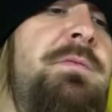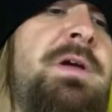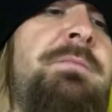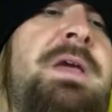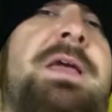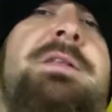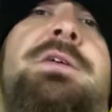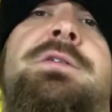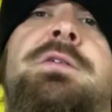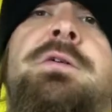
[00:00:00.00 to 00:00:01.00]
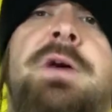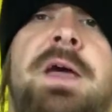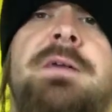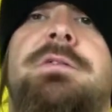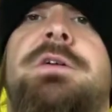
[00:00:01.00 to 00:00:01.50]
I'm like, man, dude, do you
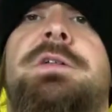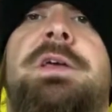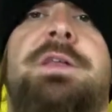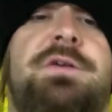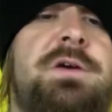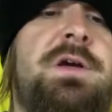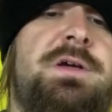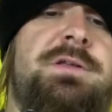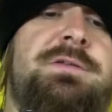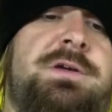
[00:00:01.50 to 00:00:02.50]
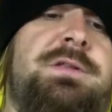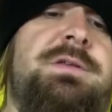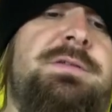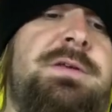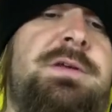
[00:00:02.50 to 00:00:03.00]
ever clean your guns? Like,
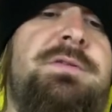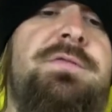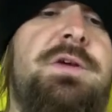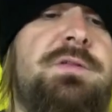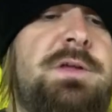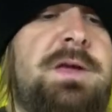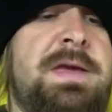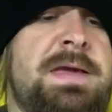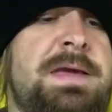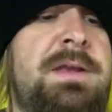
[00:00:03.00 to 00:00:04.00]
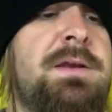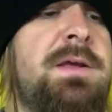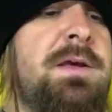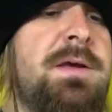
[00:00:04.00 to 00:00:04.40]
this thing is filthy. And